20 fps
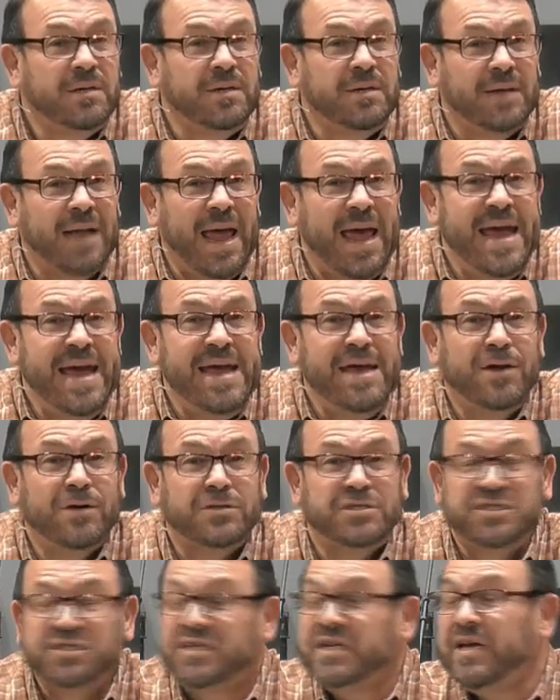laying or
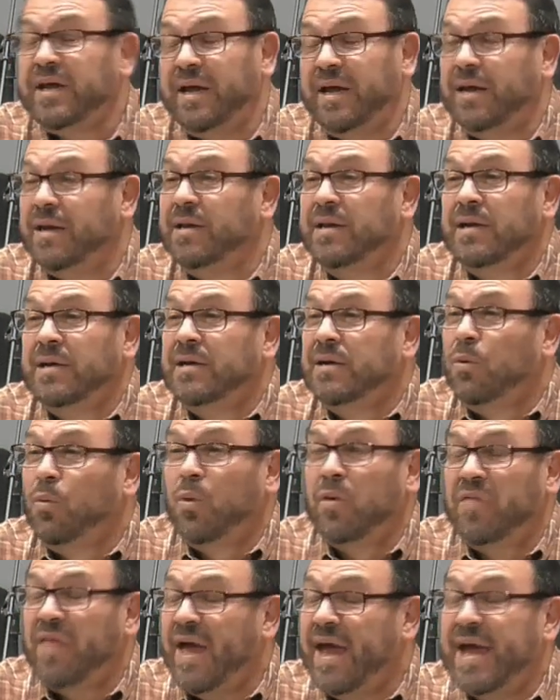sitting
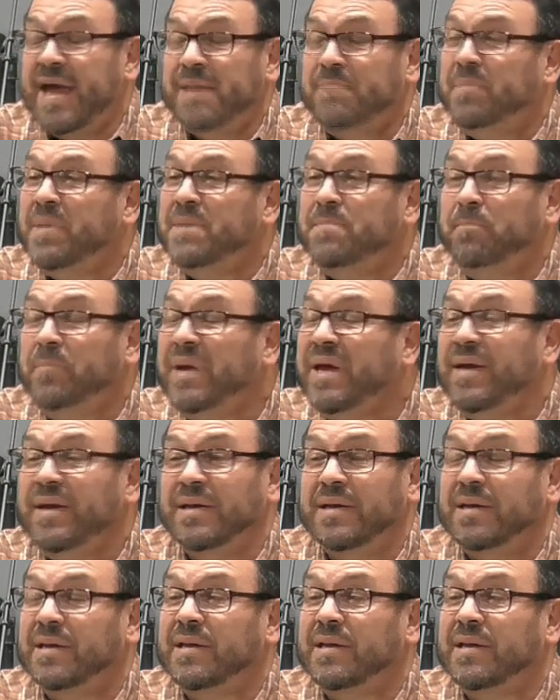where they had been beaten.